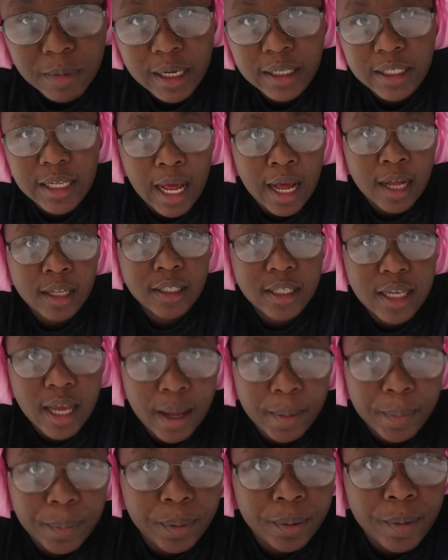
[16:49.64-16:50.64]
my our
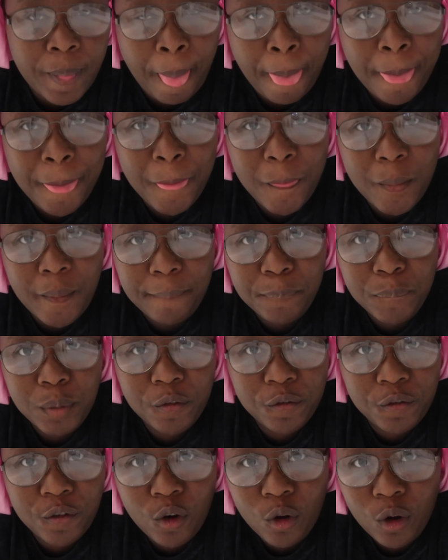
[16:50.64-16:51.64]
tap
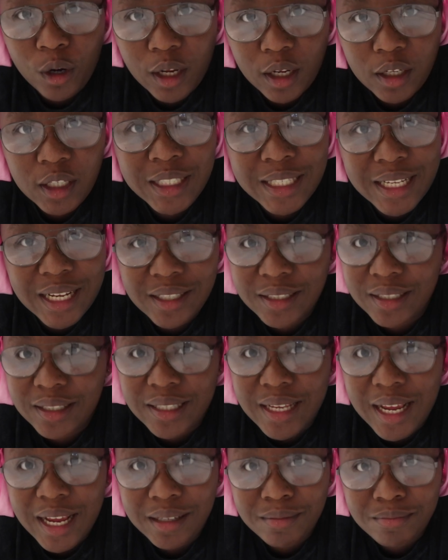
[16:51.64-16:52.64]
before, it takes
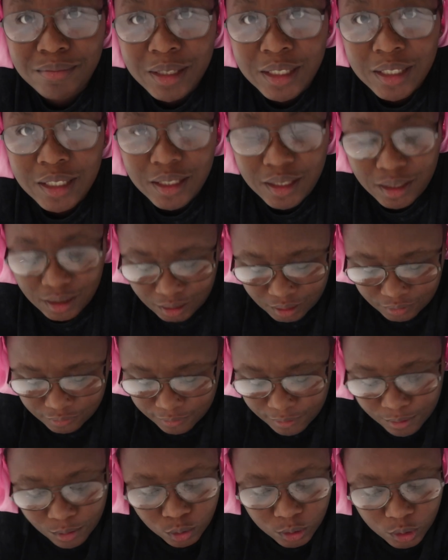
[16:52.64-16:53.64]
10 minutes
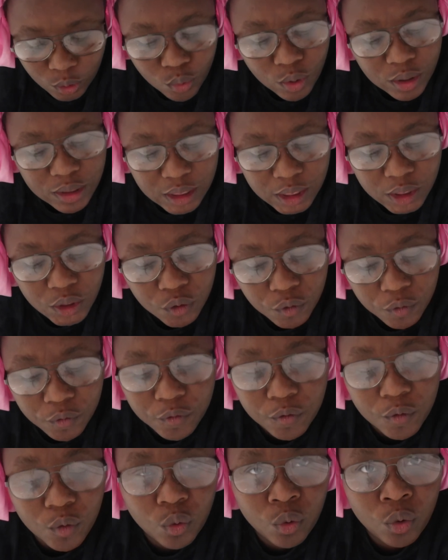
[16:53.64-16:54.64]
for the water to
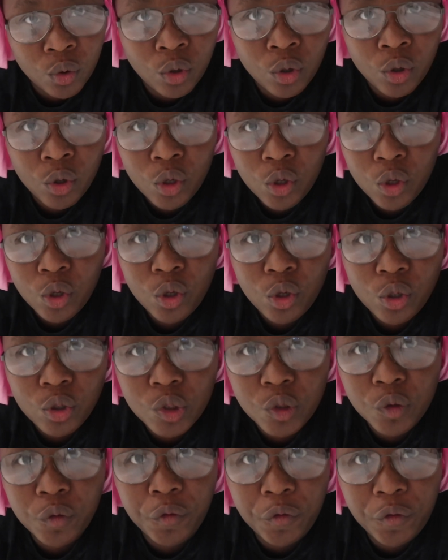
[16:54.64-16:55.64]
fill
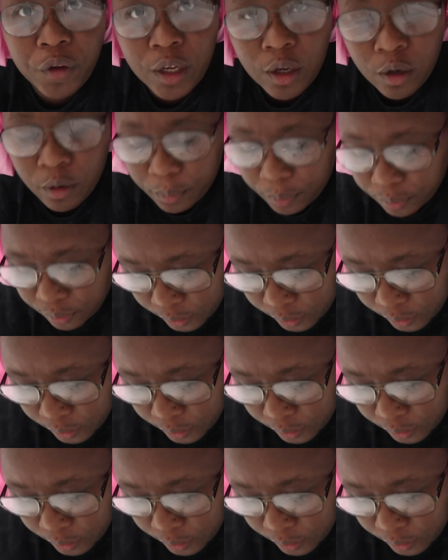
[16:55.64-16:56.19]
up